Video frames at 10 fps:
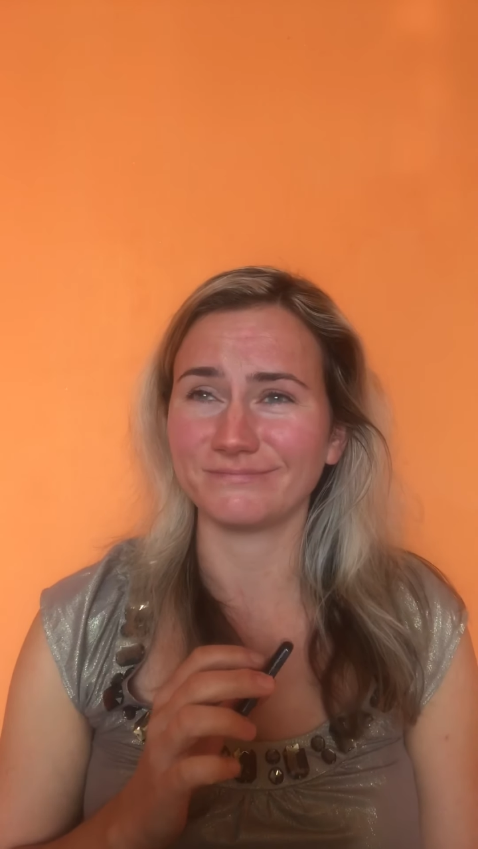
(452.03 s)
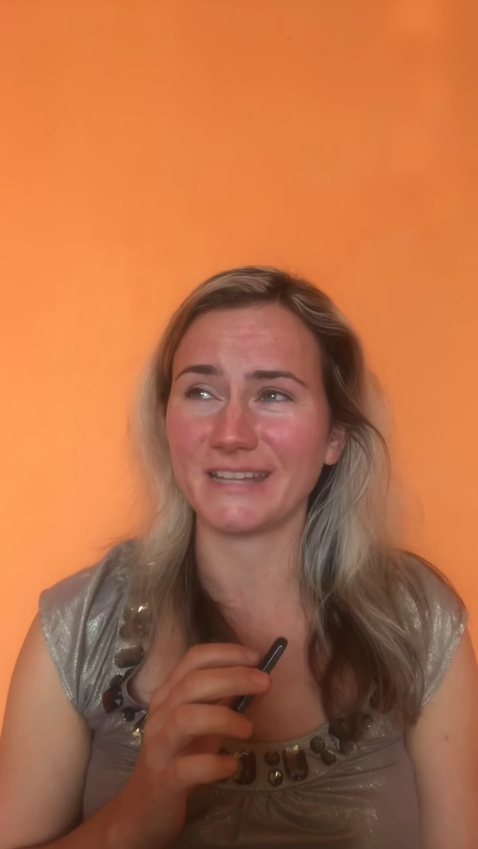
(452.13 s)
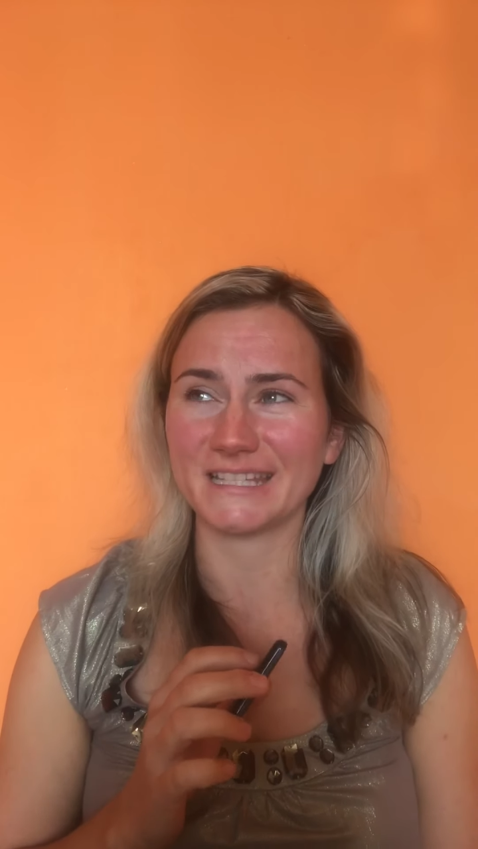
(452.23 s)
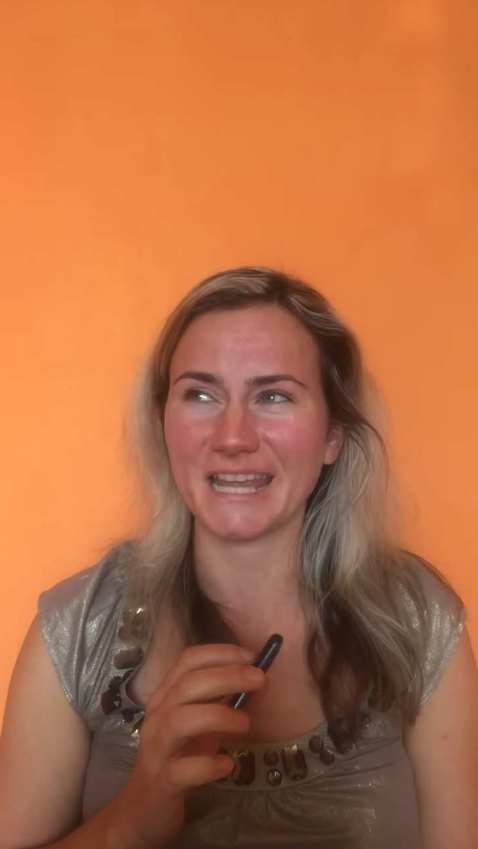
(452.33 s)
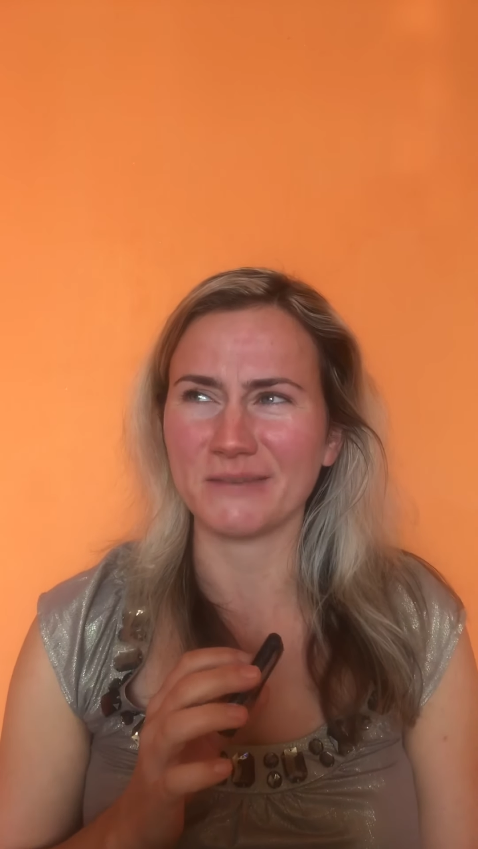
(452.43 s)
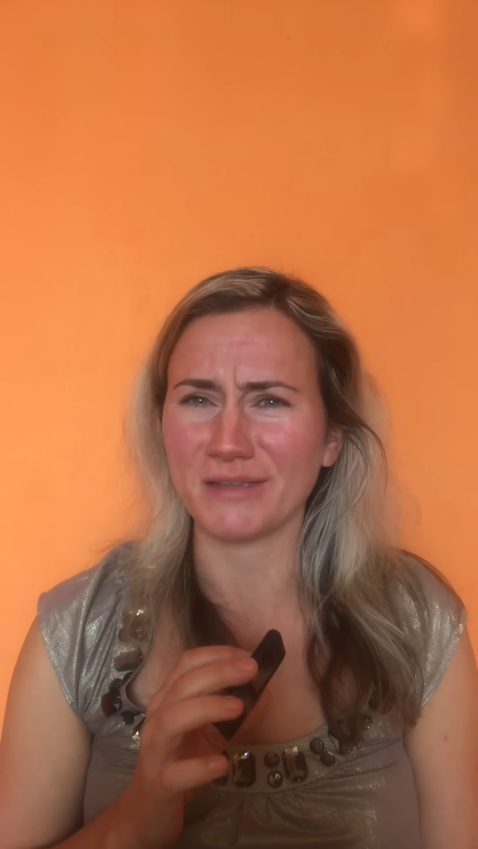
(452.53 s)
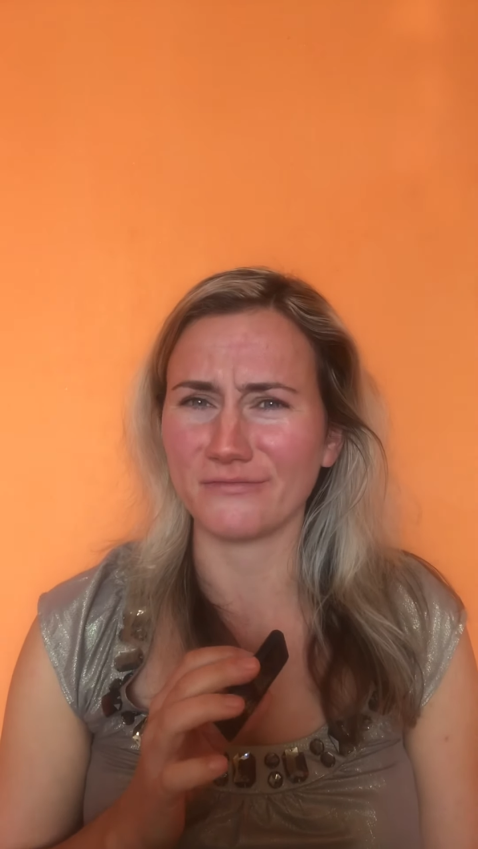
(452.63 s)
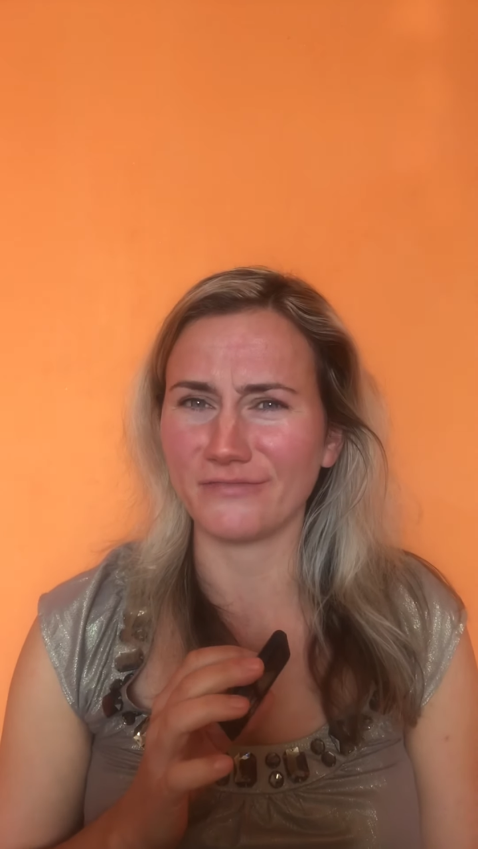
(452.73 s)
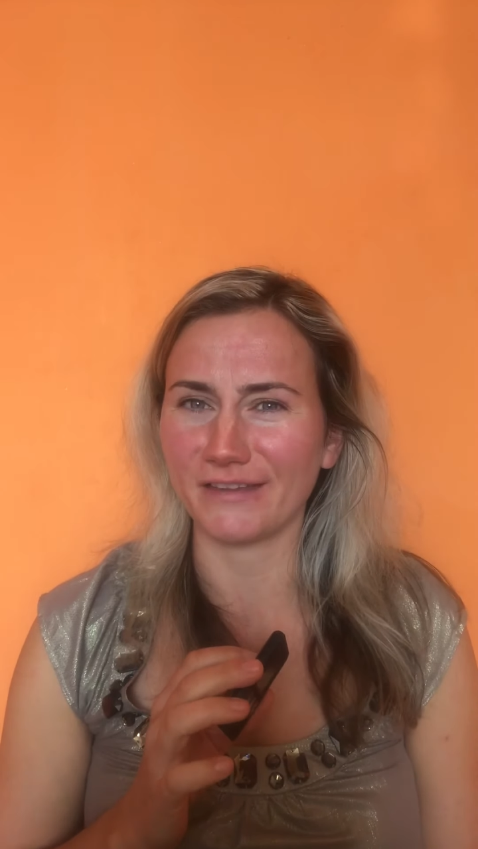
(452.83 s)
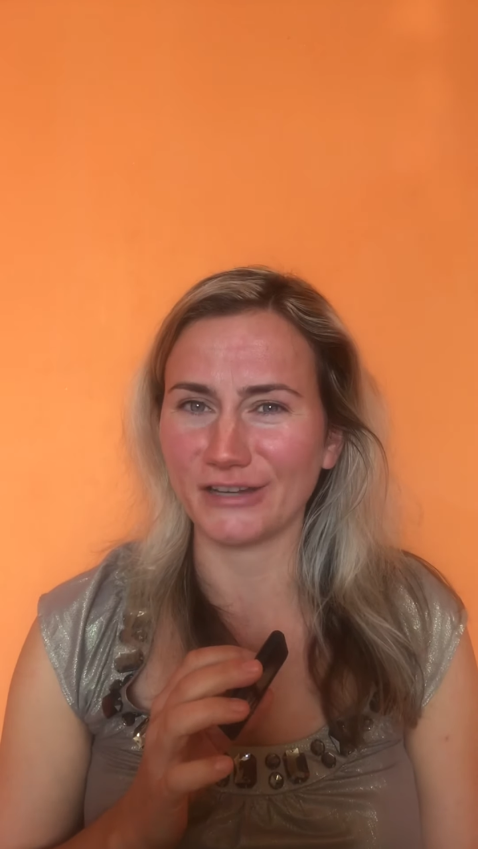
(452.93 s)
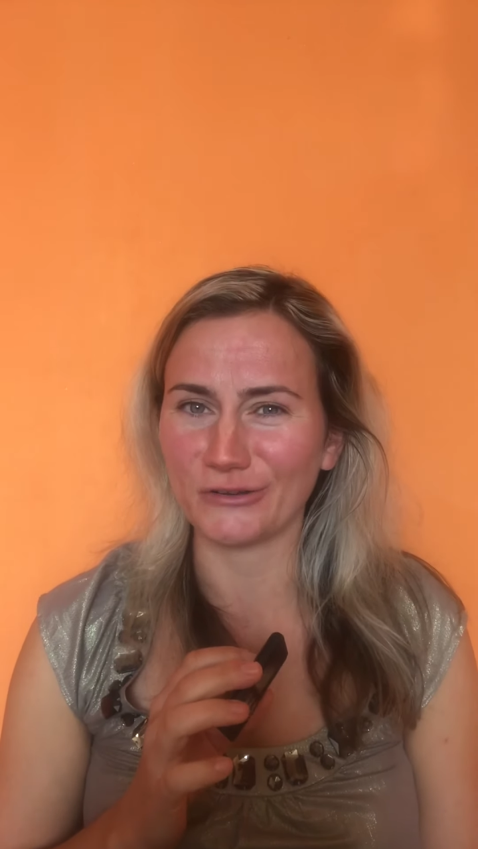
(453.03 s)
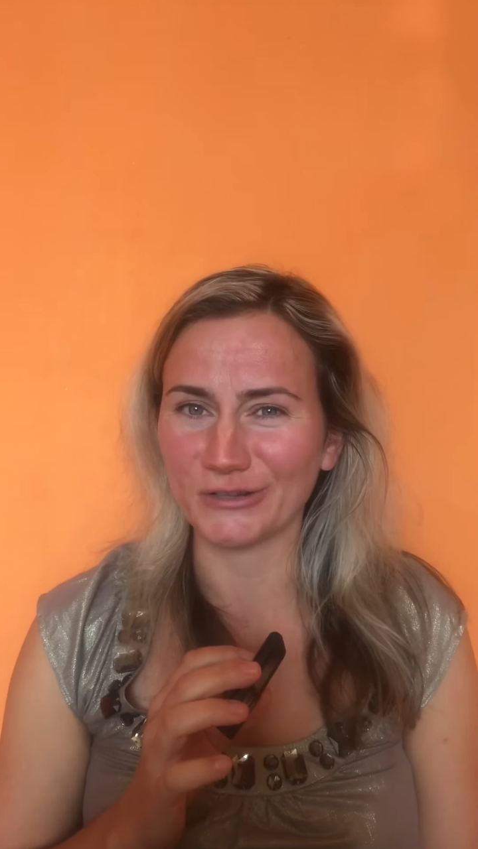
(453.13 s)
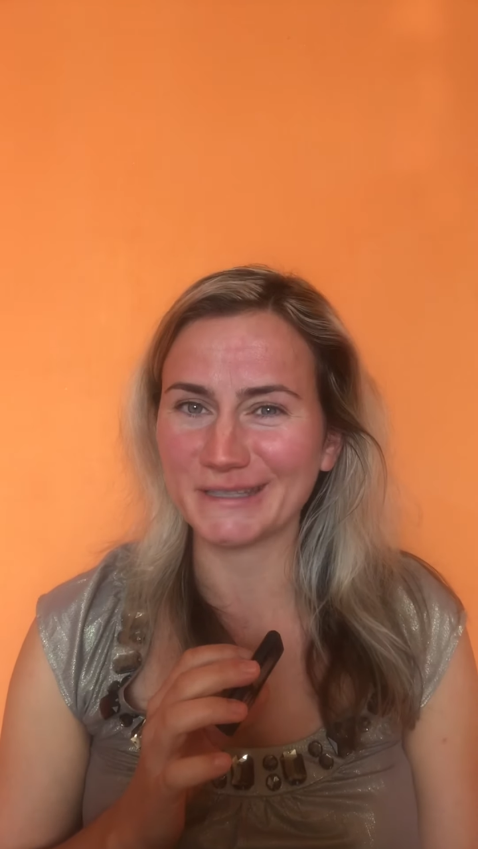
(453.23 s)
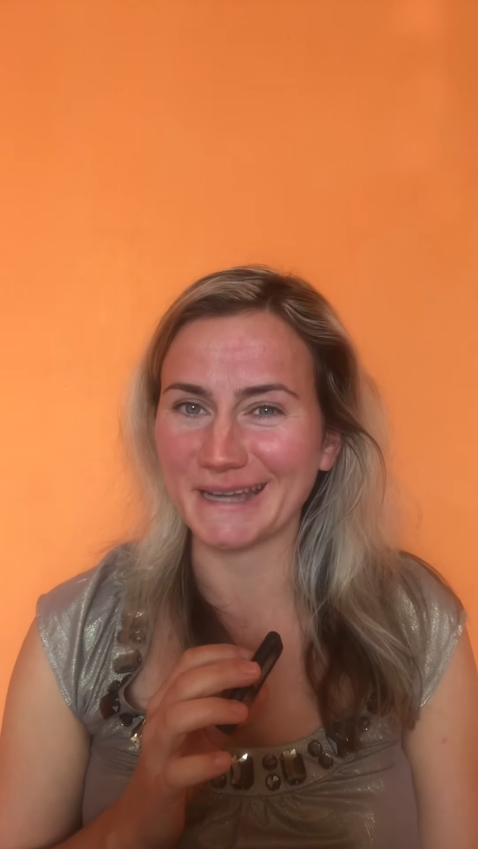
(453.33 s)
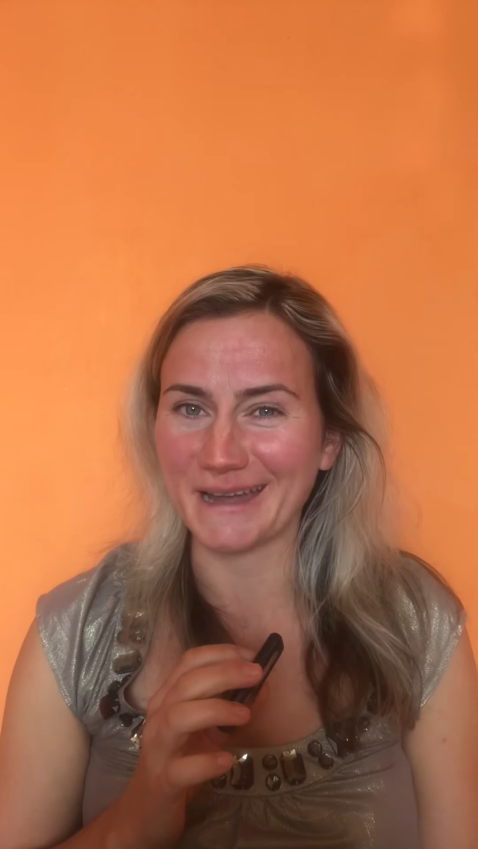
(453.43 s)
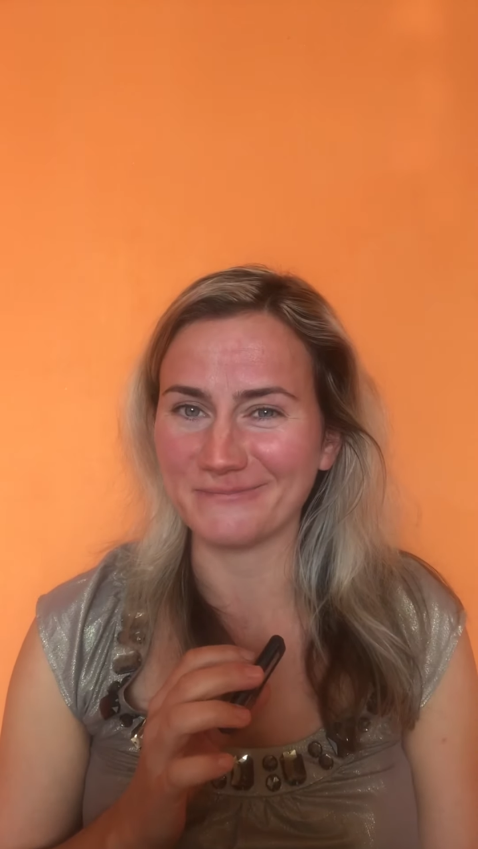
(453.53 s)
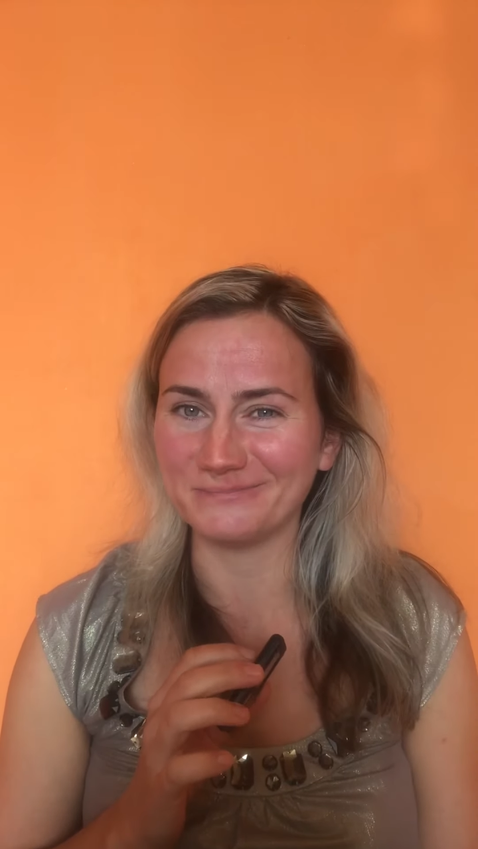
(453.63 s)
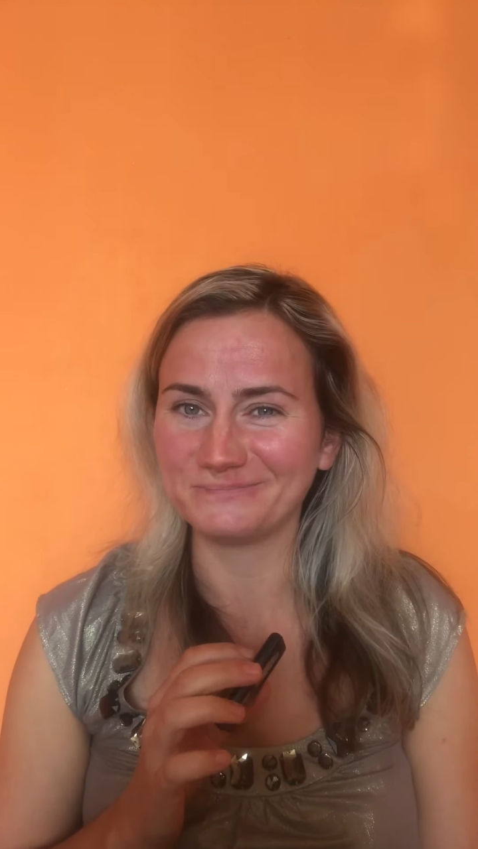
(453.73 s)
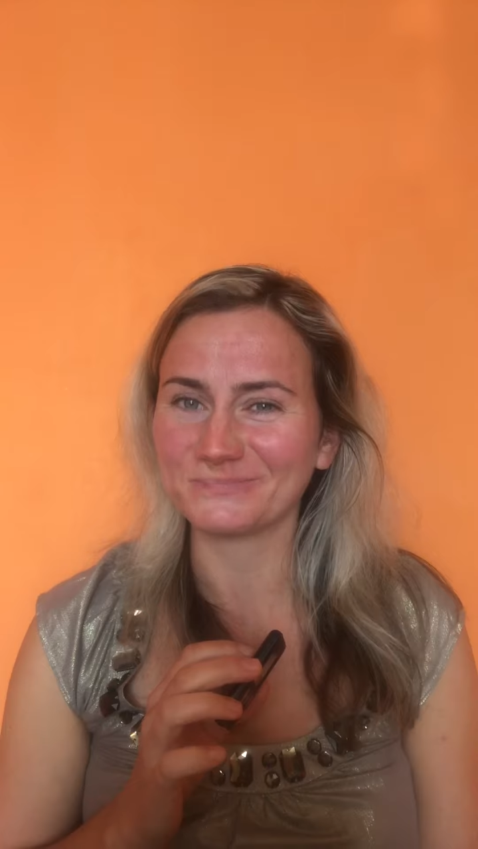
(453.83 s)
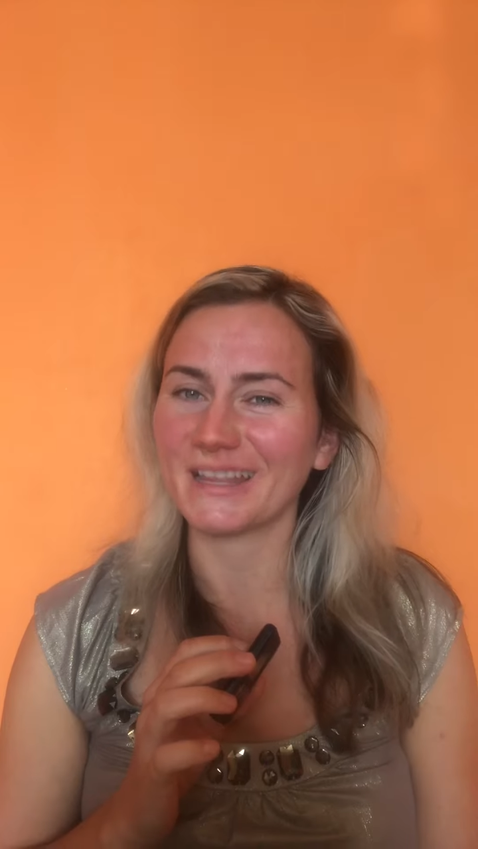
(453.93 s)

it can be a very long time.